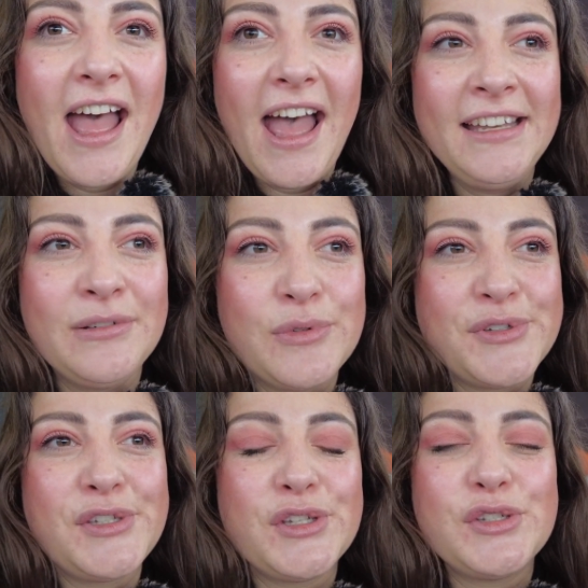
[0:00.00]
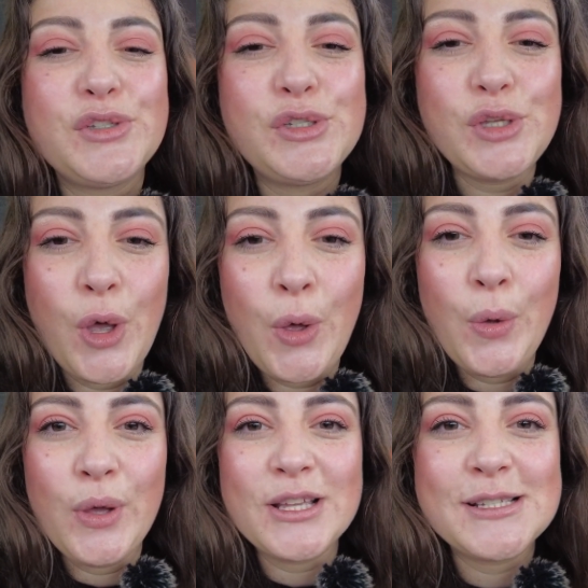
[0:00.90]
And it was
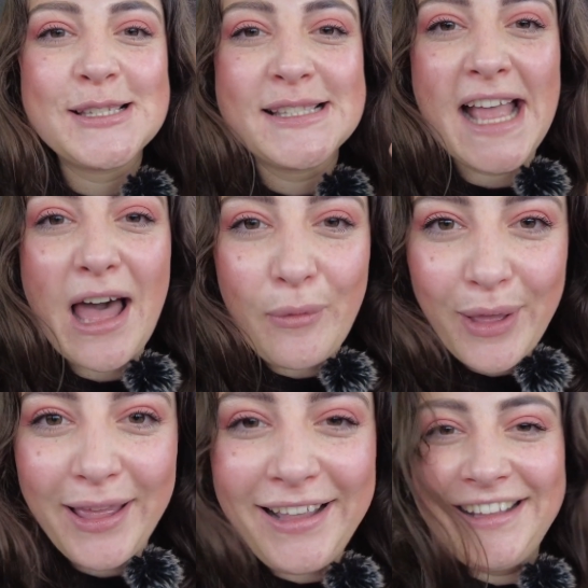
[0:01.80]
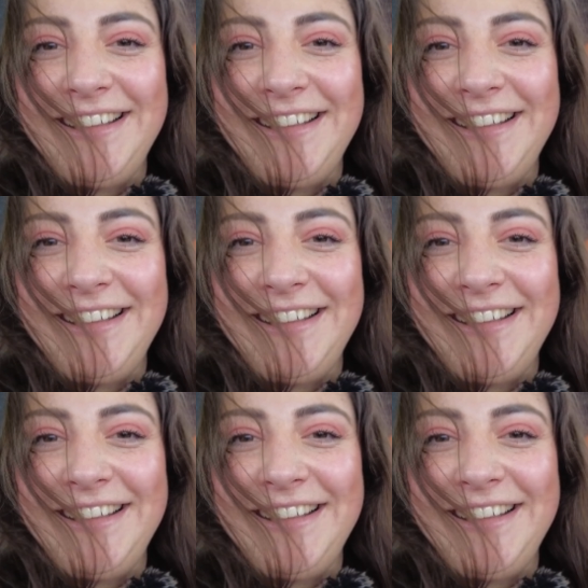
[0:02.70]
so sour